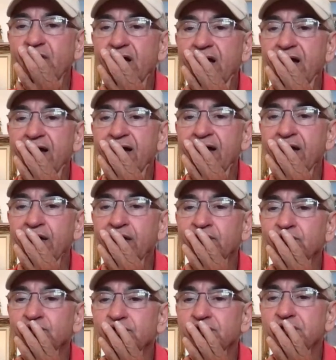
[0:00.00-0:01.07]

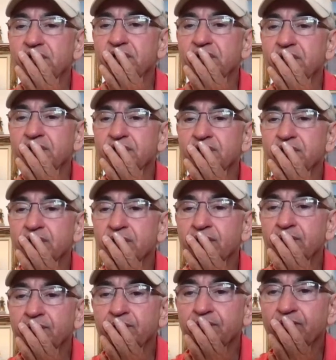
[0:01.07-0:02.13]
And says,
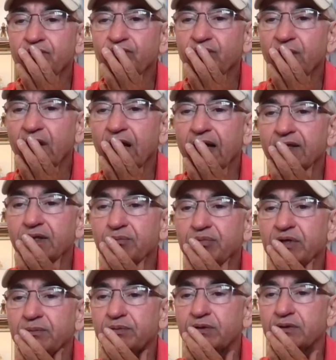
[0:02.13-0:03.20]
and the
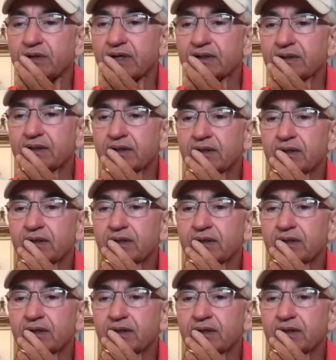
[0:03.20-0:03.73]
people that